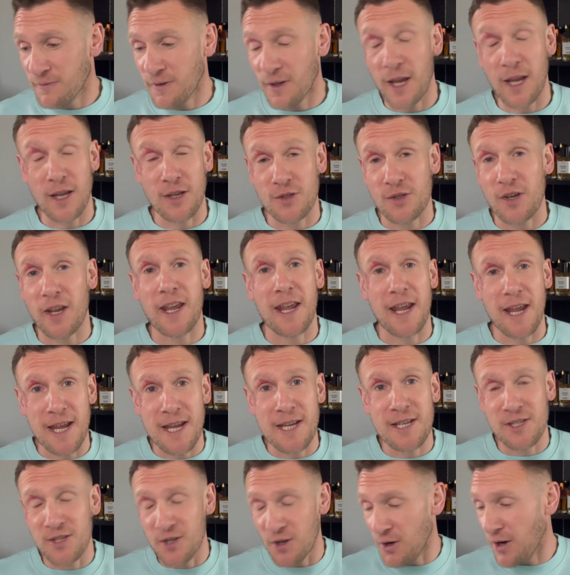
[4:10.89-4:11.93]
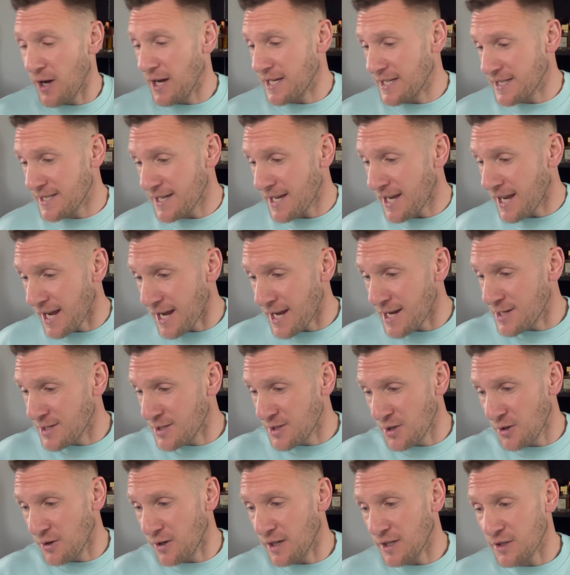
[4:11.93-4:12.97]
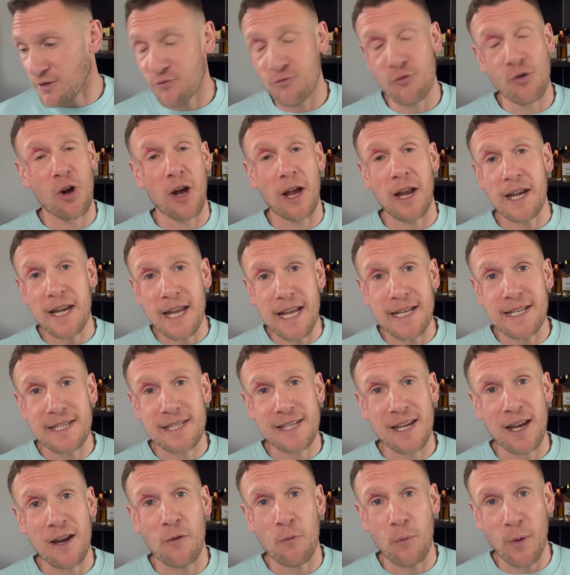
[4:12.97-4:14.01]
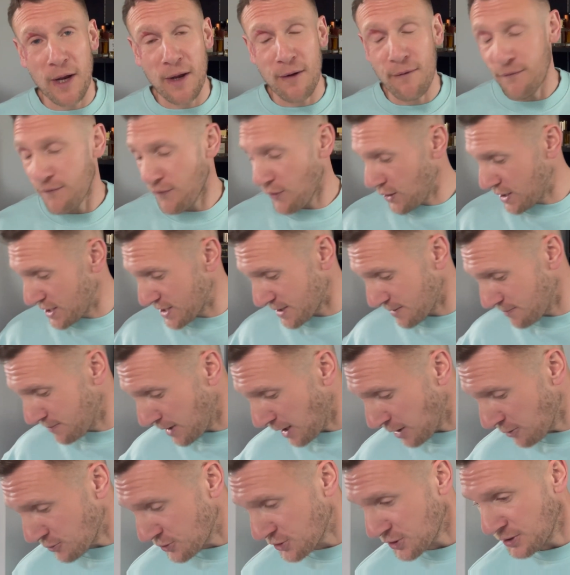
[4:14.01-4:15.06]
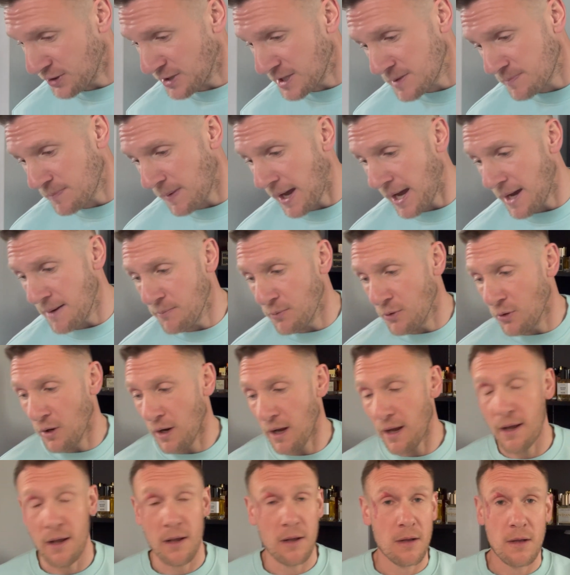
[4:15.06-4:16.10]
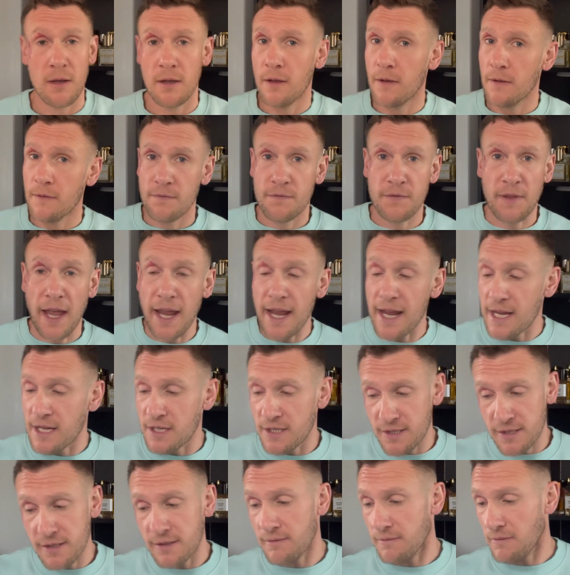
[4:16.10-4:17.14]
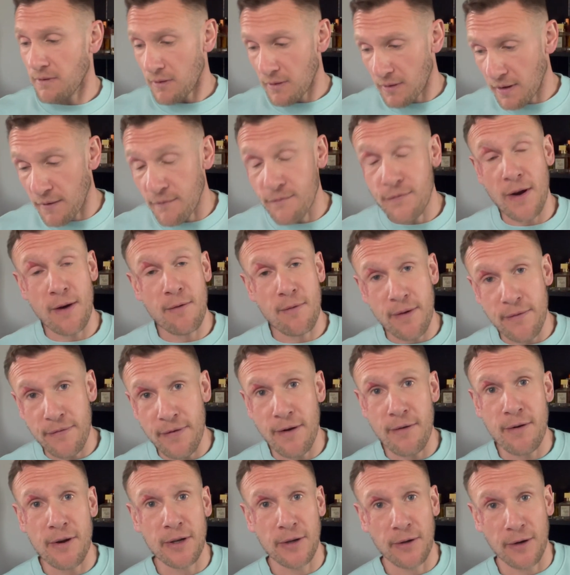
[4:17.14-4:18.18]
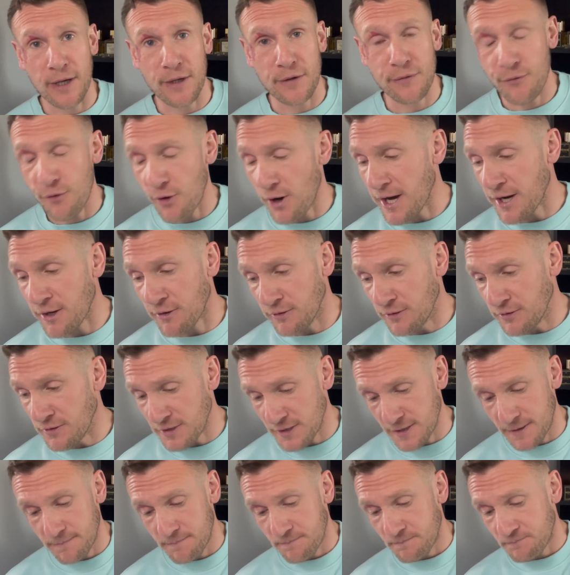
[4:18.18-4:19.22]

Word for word: It's, it is nice, it is nice. Right, let's see if we can find some notes on this bad boy. That is a very, very nice fragrance.